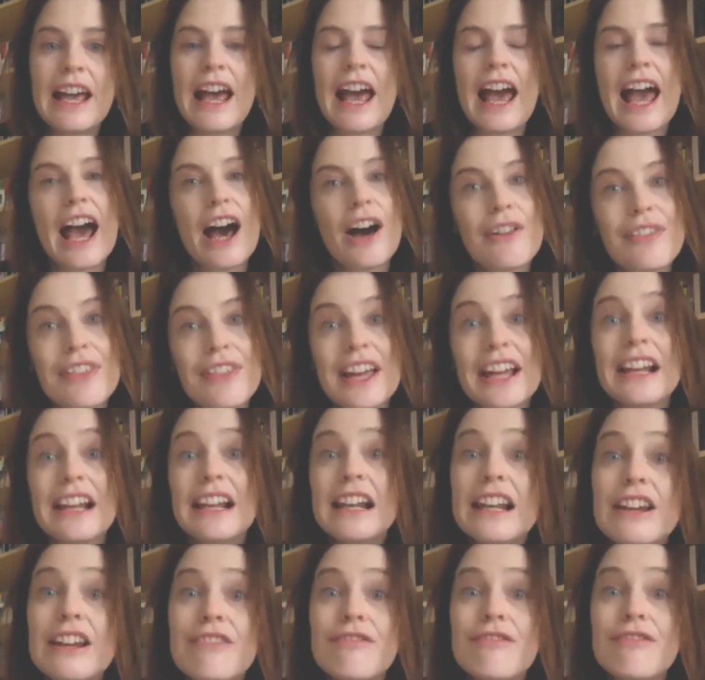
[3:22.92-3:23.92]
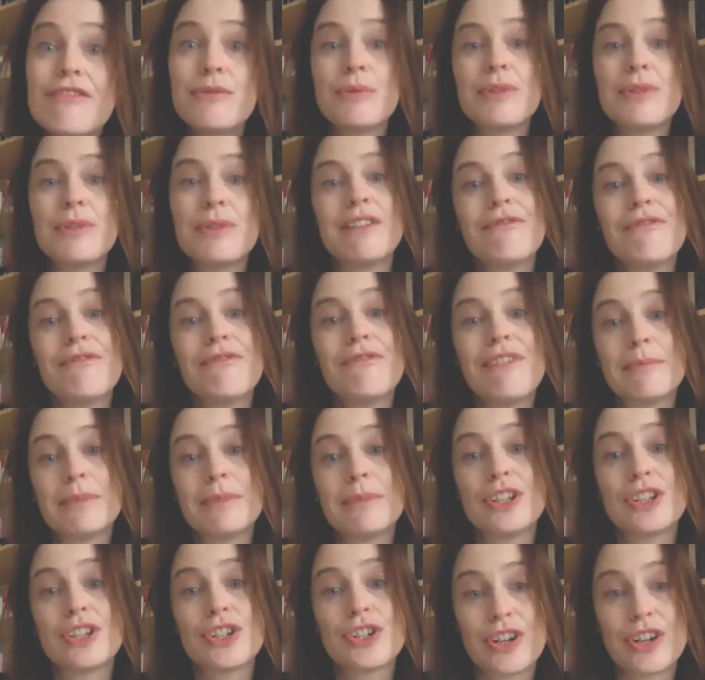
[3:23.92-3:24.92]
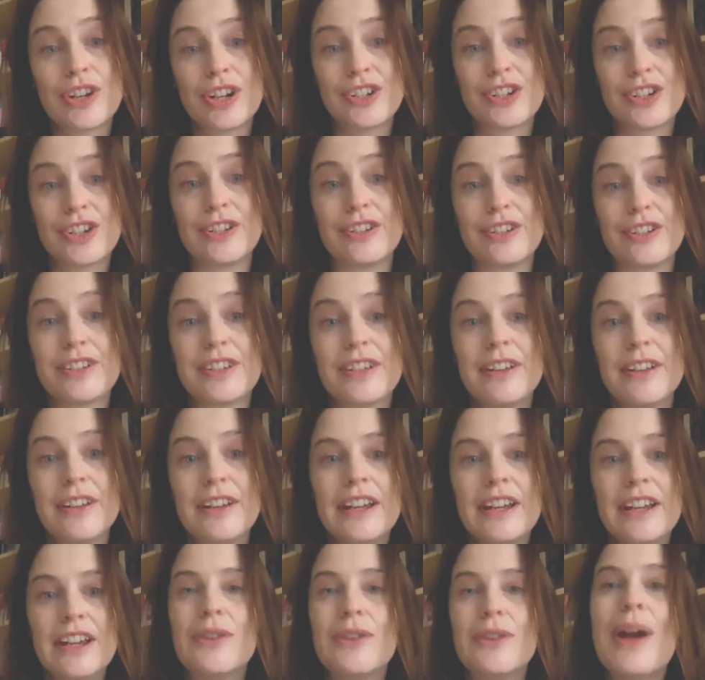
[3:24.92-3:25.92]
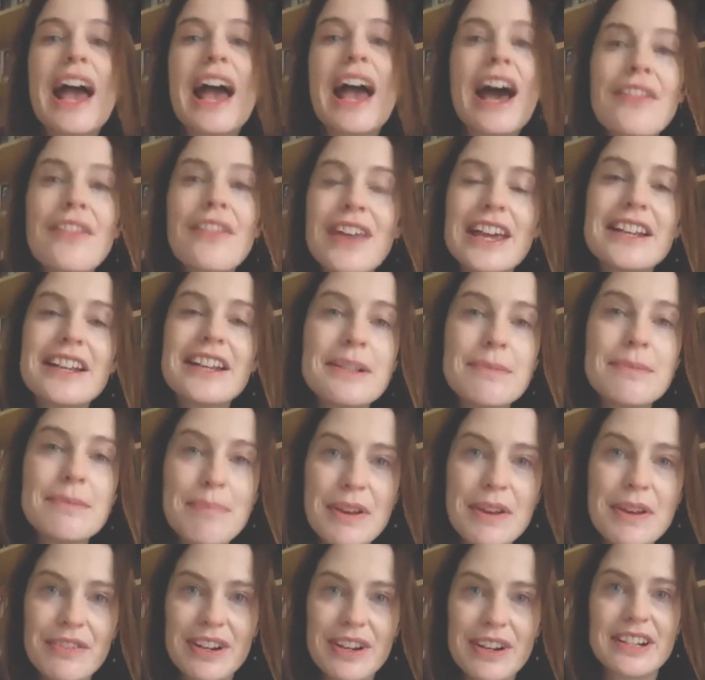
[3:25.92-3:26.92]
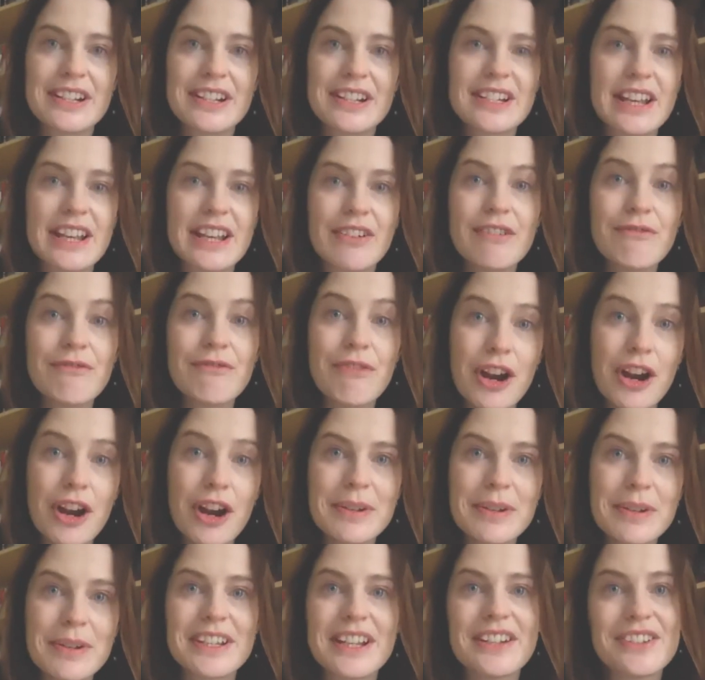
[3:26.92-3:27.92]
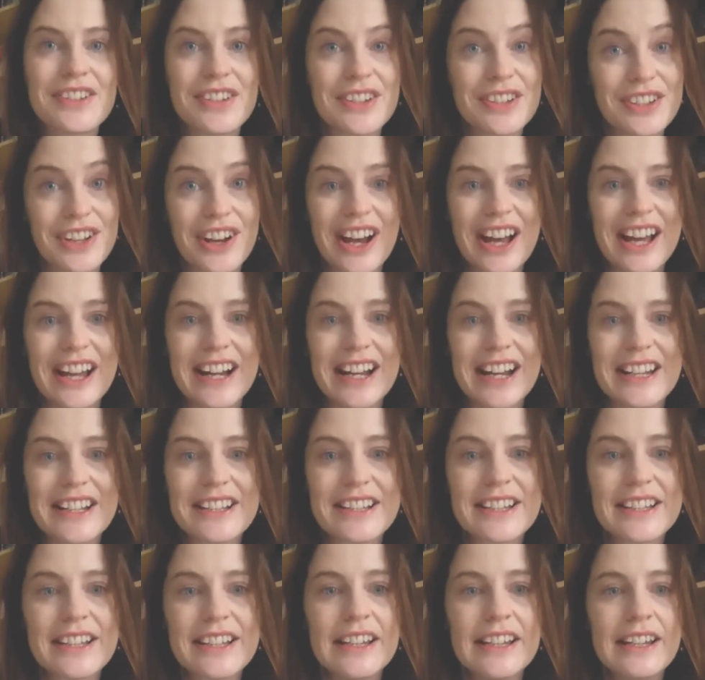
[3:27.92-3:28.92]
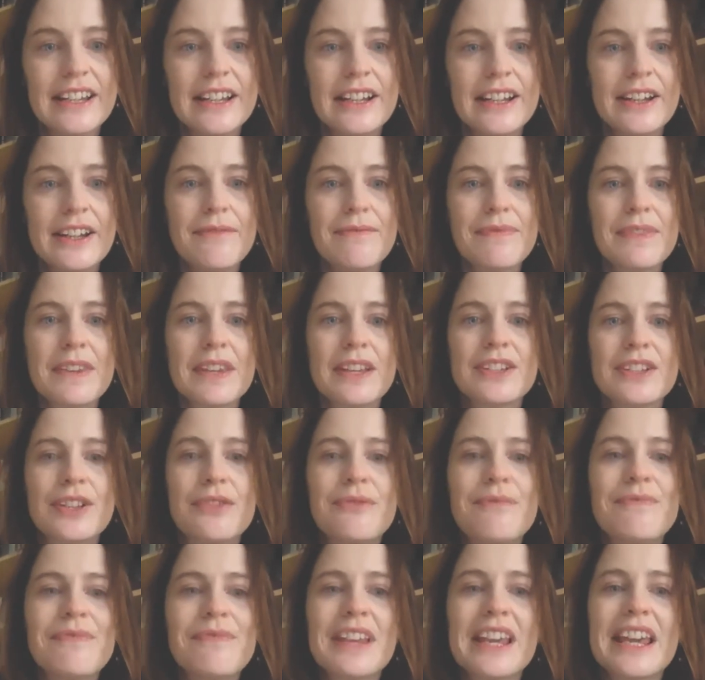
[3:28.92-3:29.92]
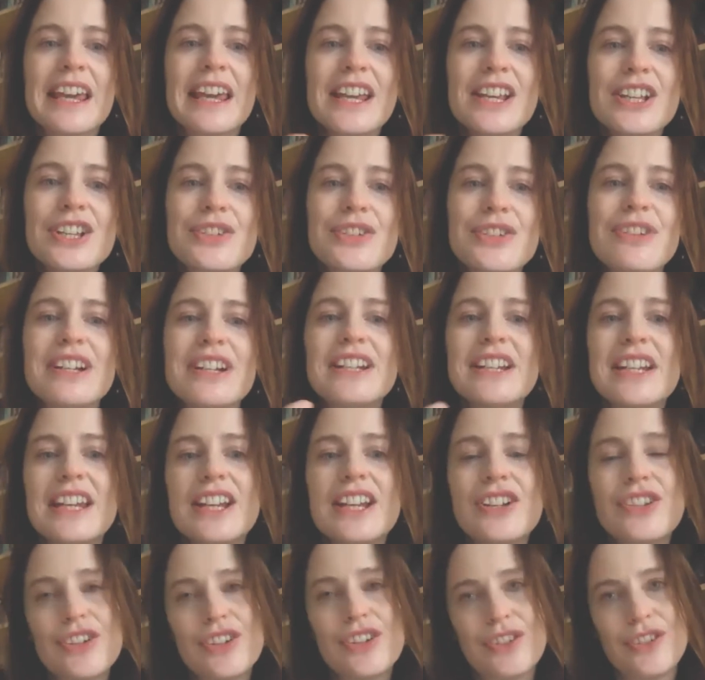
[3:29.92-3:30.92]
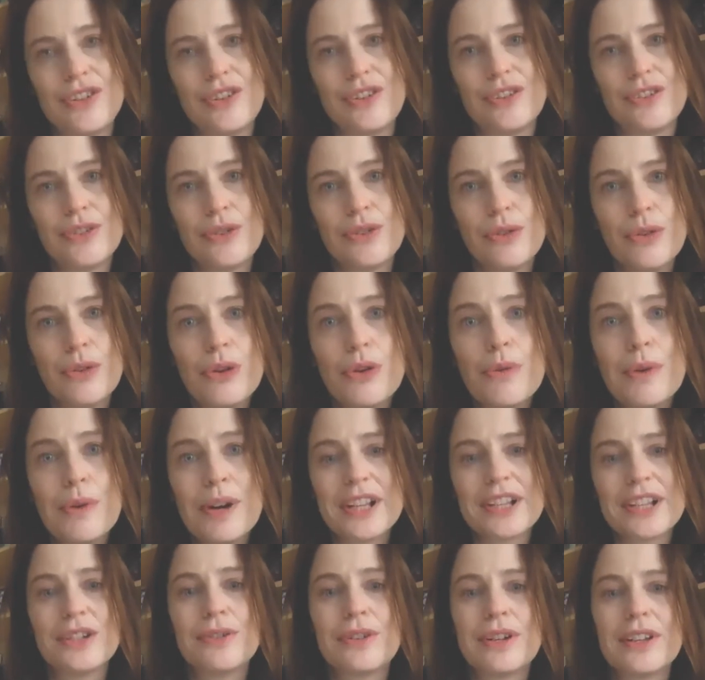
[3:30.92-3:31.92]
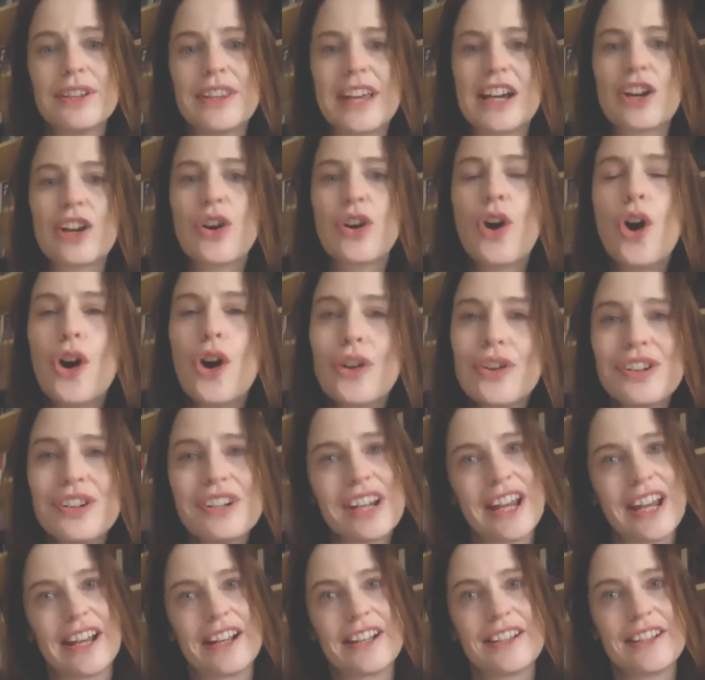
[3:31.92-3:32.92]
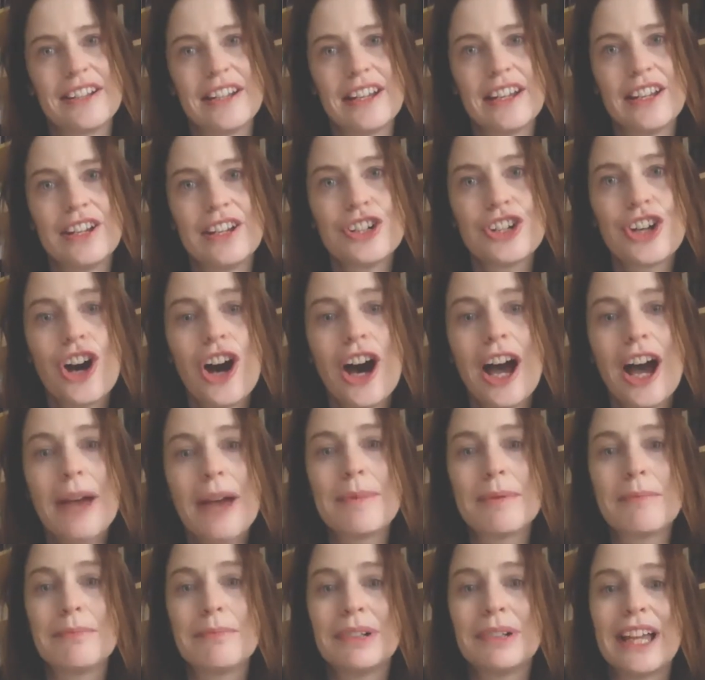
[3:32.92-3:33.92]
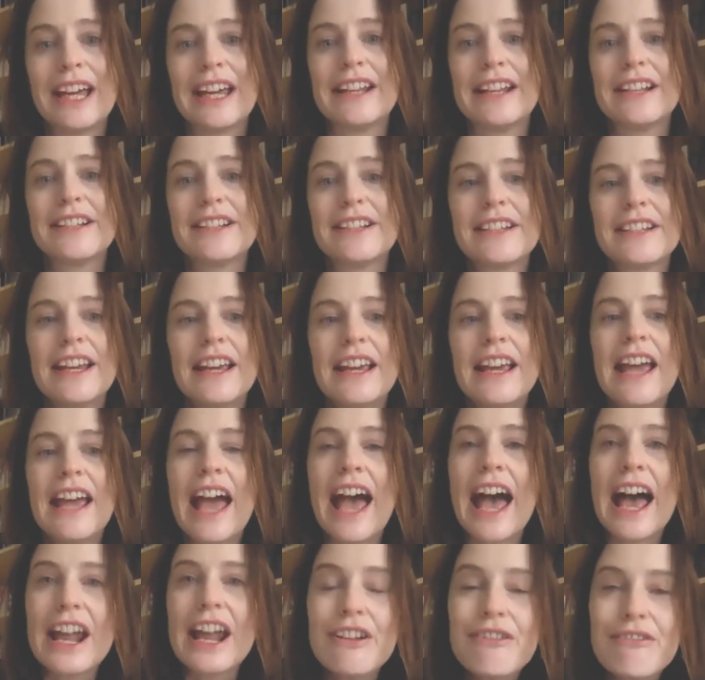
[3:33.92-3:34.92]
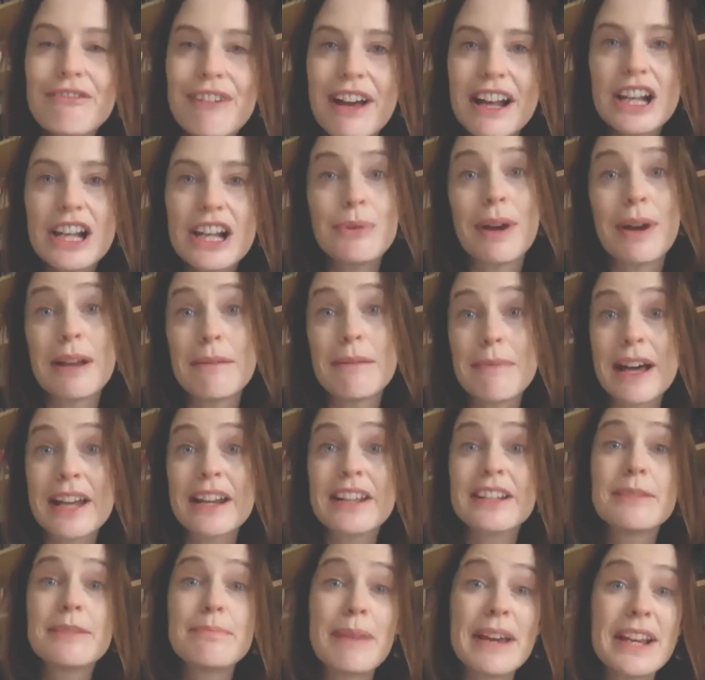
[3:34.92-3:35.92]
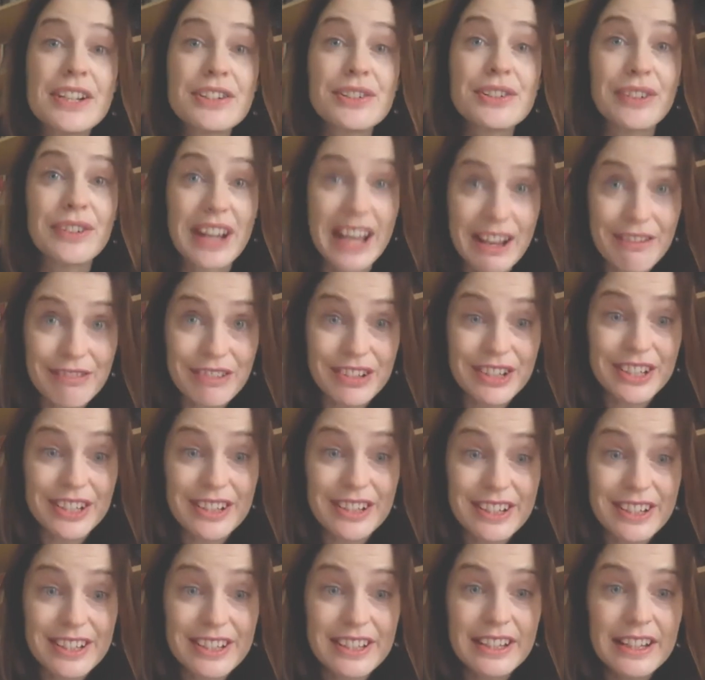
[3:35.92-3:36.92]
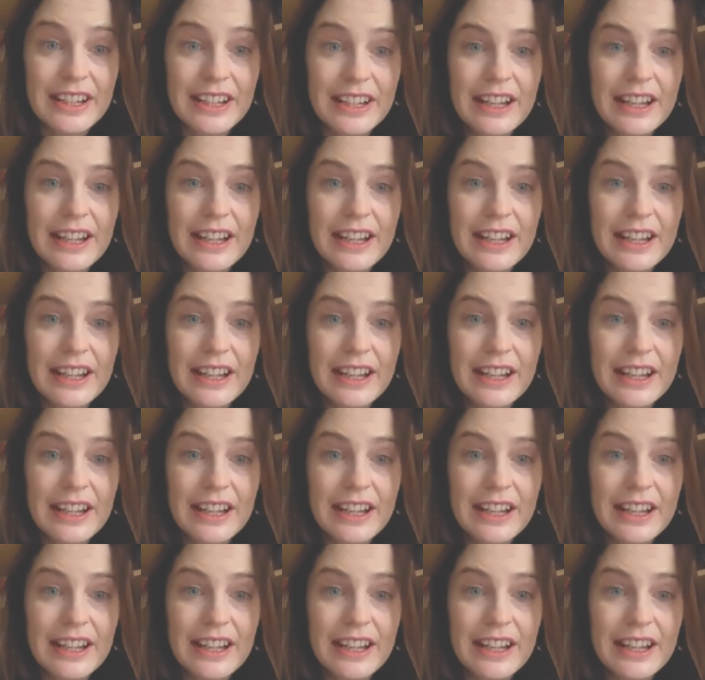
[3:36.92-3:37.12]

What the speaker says: how they lived within family structures, you know, how they experienced their environments and societies. So history teaches you to always look at that context in time and place and evaluate matters based on evidence